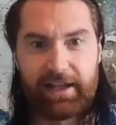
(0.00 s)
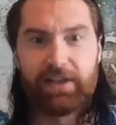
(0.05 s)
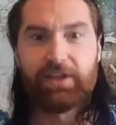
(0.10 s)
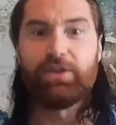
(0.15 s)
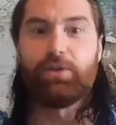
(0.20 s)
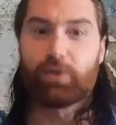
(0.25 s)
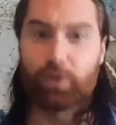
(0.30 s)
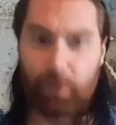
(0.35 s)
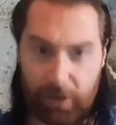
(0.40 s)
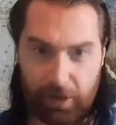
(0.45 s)

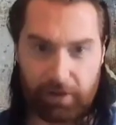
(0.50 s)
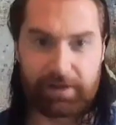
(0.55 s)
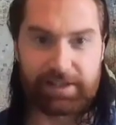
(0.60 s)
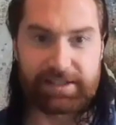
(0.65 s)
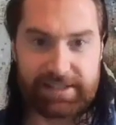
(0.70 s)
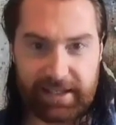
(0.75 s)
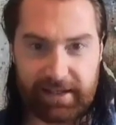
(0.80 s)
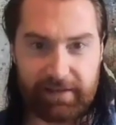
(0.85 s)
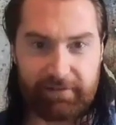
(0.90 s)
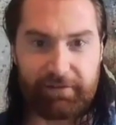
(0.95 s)
you were doing all
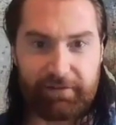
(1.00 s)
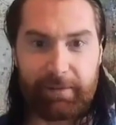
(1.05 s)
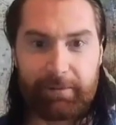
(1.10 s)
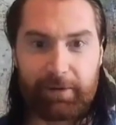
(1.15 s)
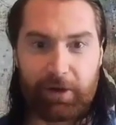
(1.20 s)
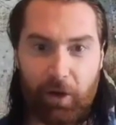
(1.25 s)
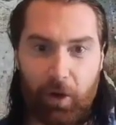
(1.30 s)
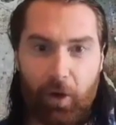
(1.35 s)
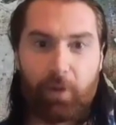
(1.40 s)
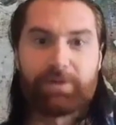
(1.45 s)
these single family
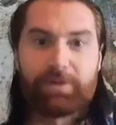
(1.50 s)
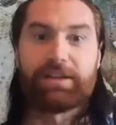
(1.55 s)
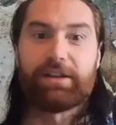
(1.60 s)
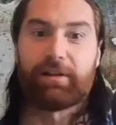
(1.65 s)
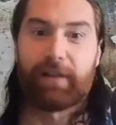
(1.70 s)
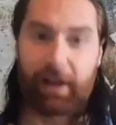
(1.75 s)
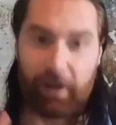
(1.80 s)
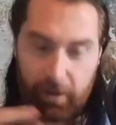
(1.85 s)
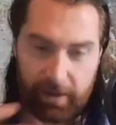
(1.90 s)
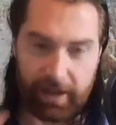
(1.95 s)
homes and you're
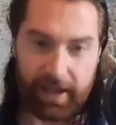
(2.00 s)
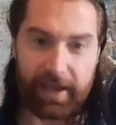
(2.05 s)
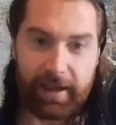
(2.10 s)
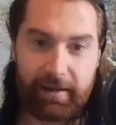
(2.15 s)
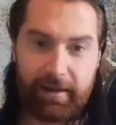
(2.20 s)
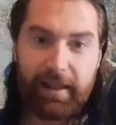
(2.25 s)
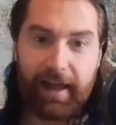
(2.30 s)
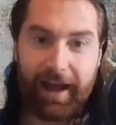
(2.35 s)
like, okay,